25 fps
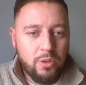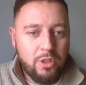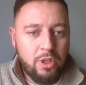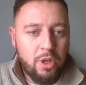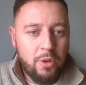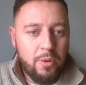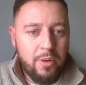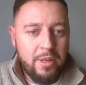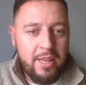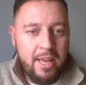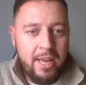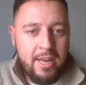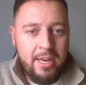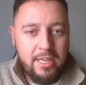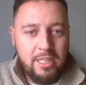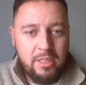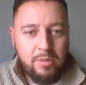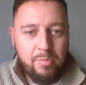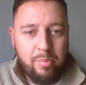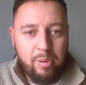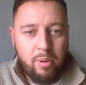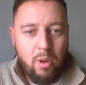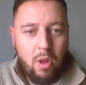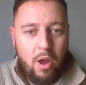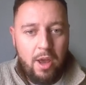we're doing then is
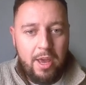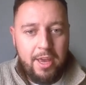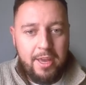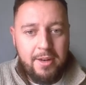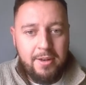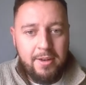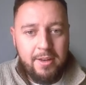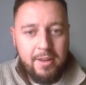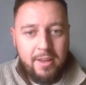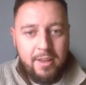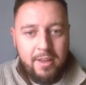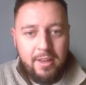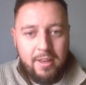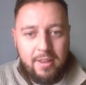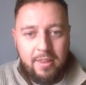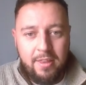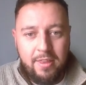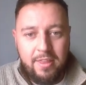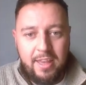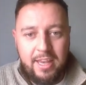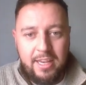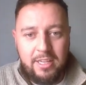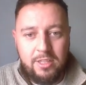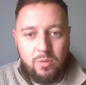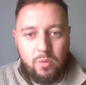plotting
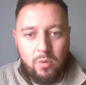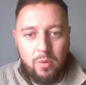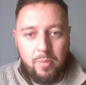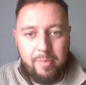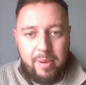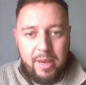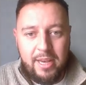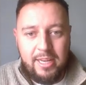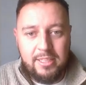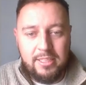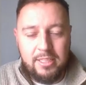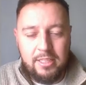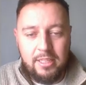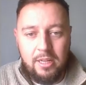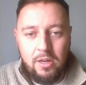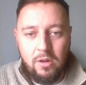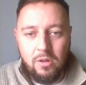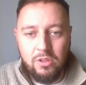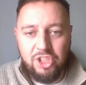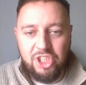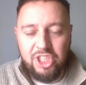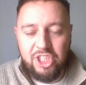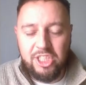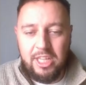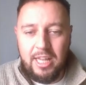this will basically go
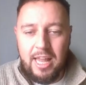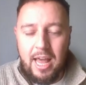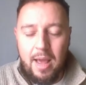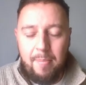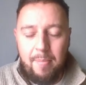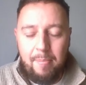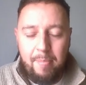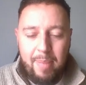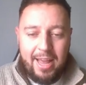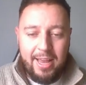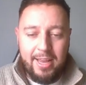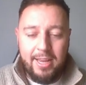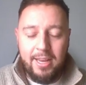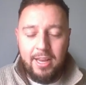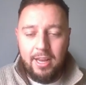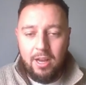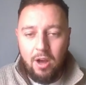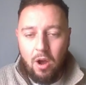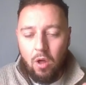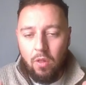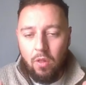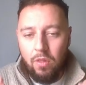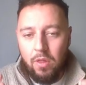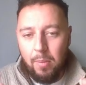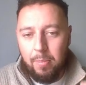slap bang
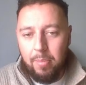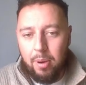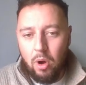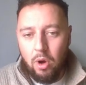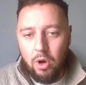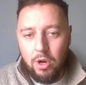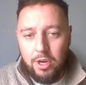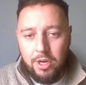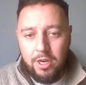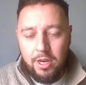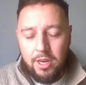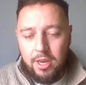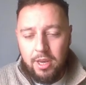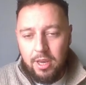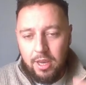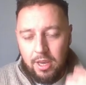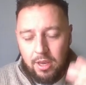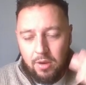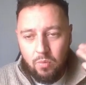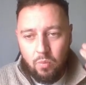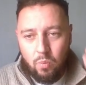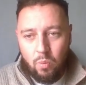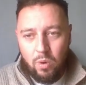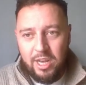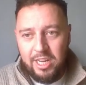on the point
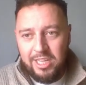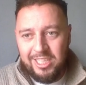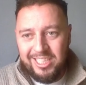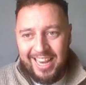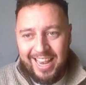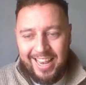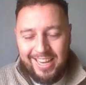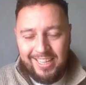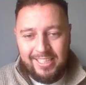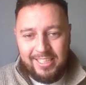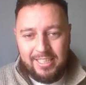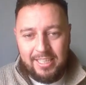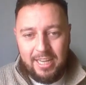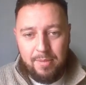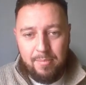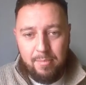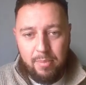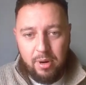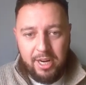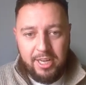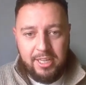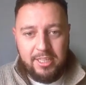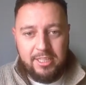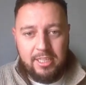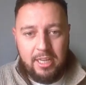in which Xcn
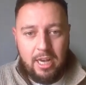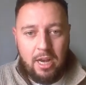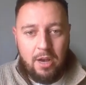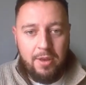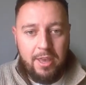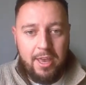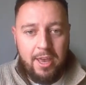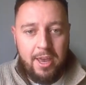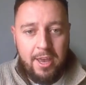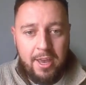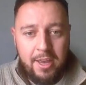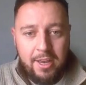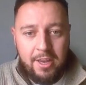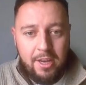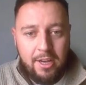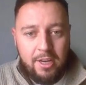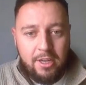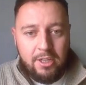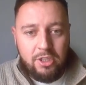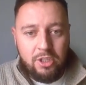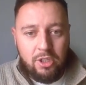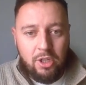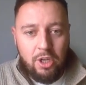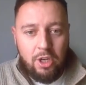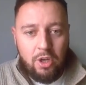breaks out, yeah?
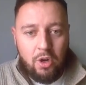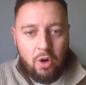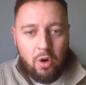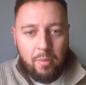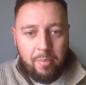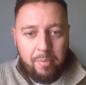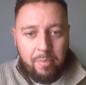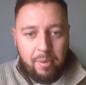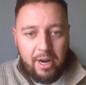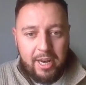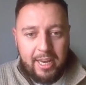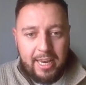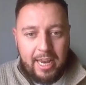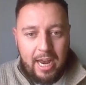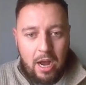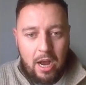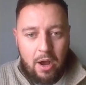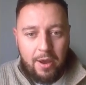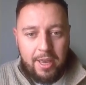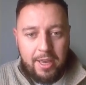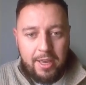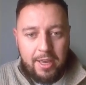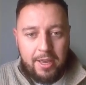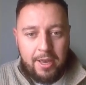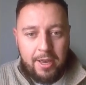So it could break
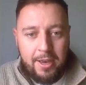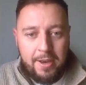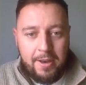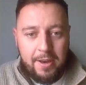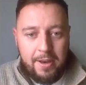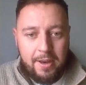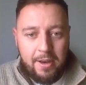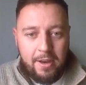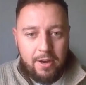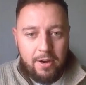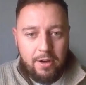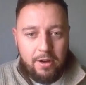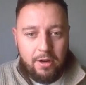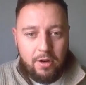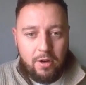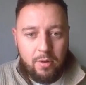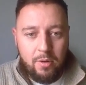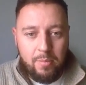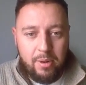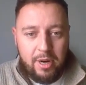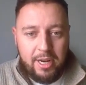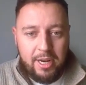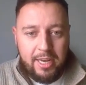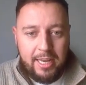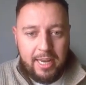out here, or it
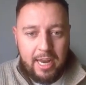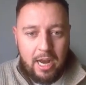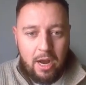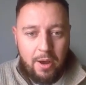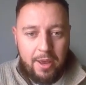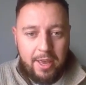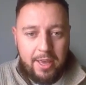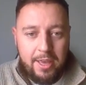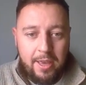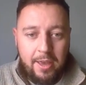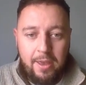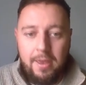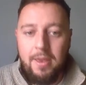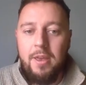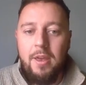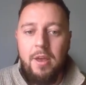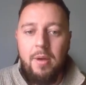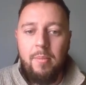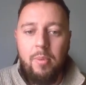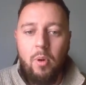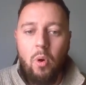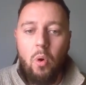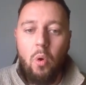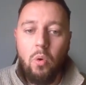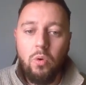could break out here.
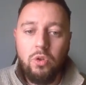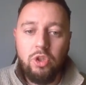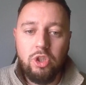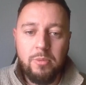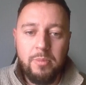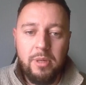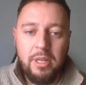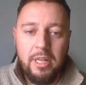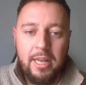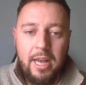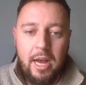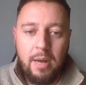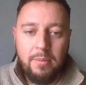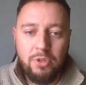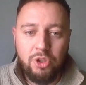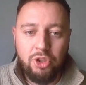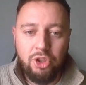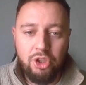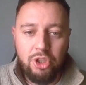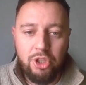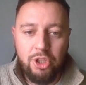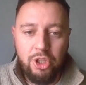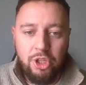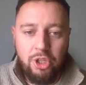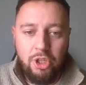But ultimately, I'm
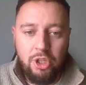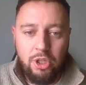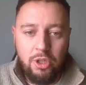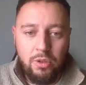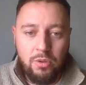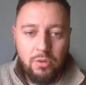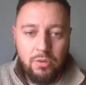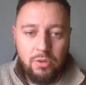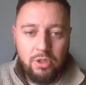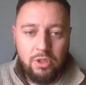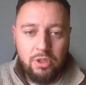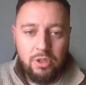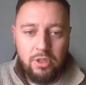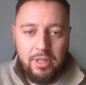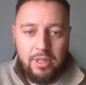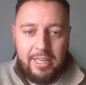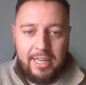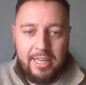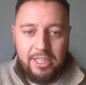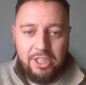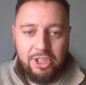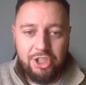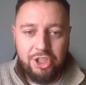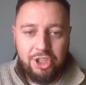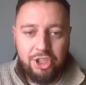just going to use the
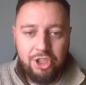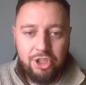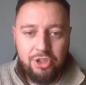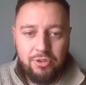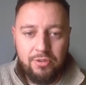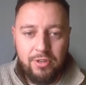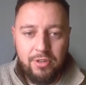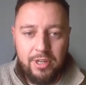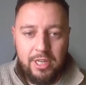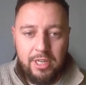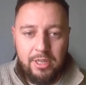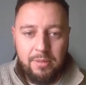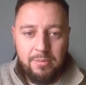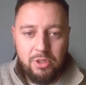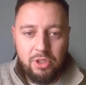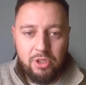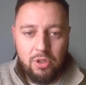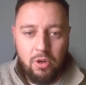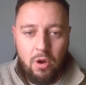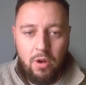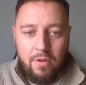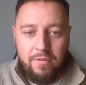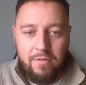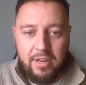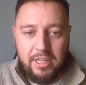extreme
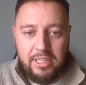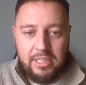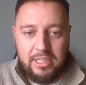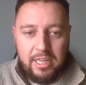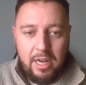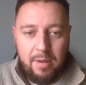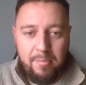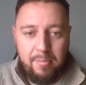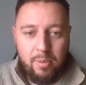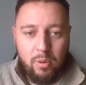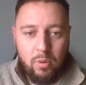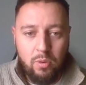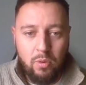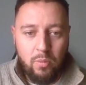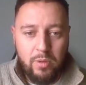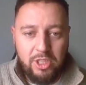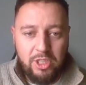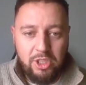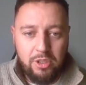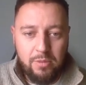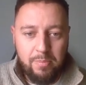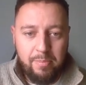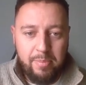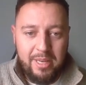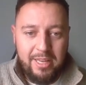sort of example,
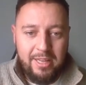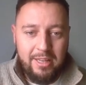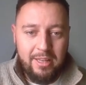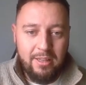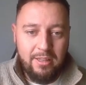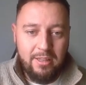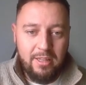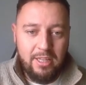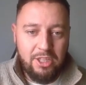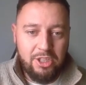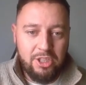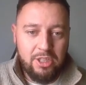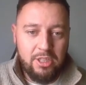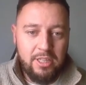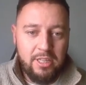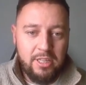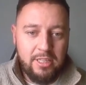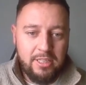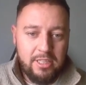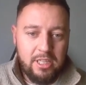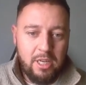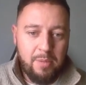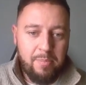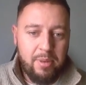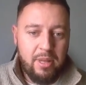which would be literally the
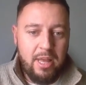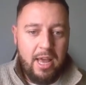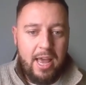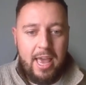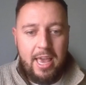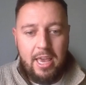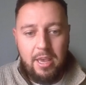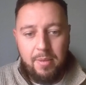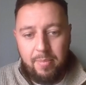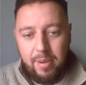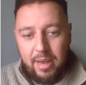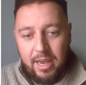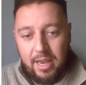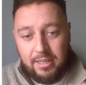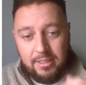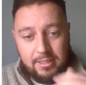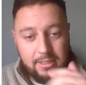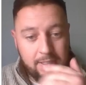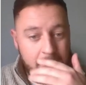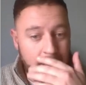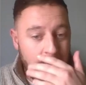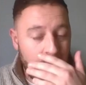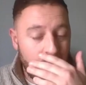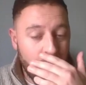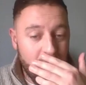tip of that apex,
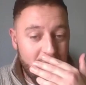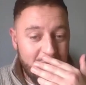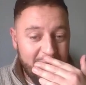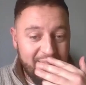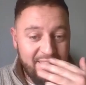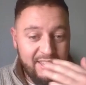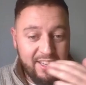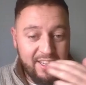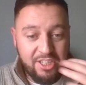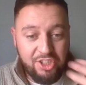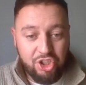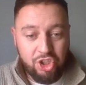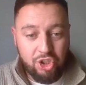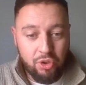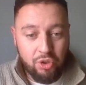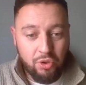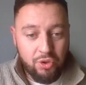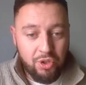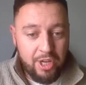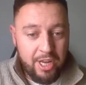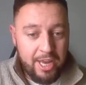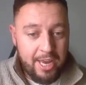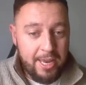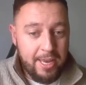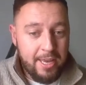and that will be this
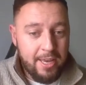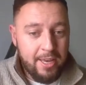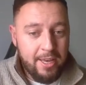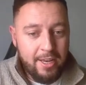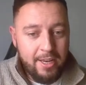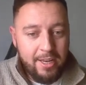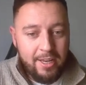Sunday,